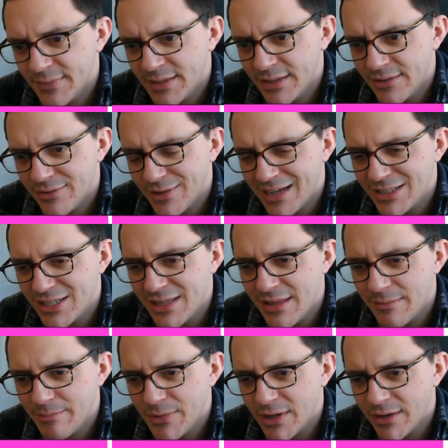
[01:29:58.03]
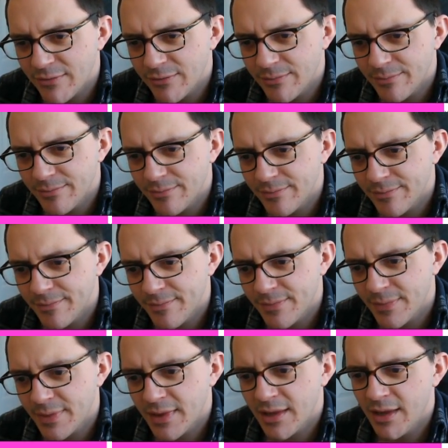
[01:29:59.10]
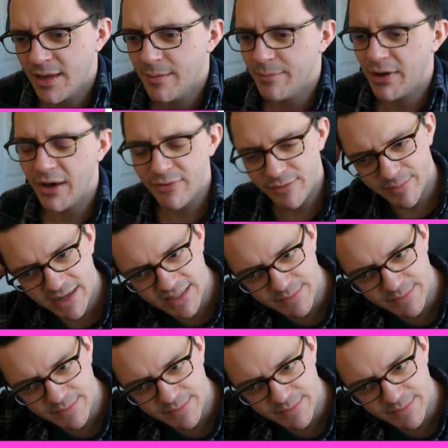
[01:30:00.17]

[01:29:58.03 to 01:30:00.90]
So actually the kind of path from A to